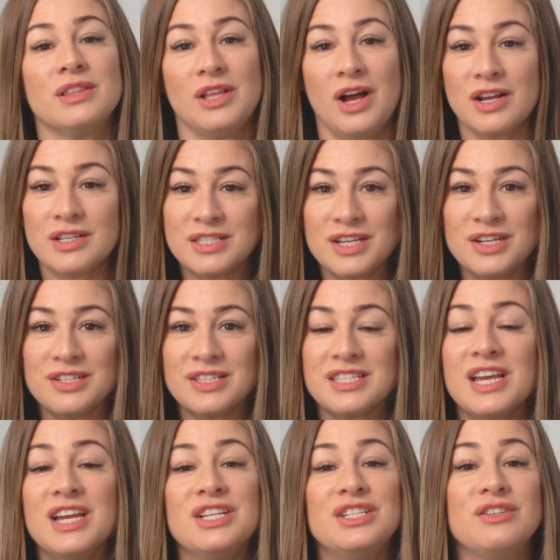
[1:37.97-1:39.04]

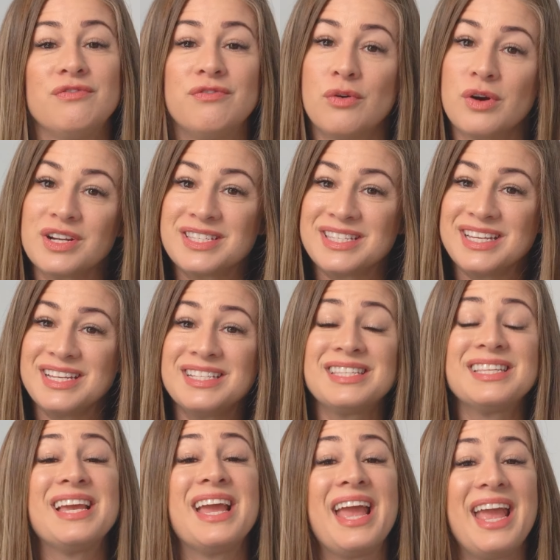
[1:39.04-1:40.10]
lawsuits, divorces,
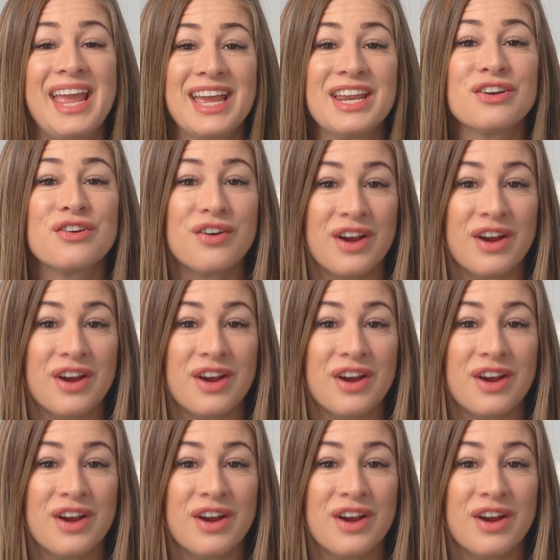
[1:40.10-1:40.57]
and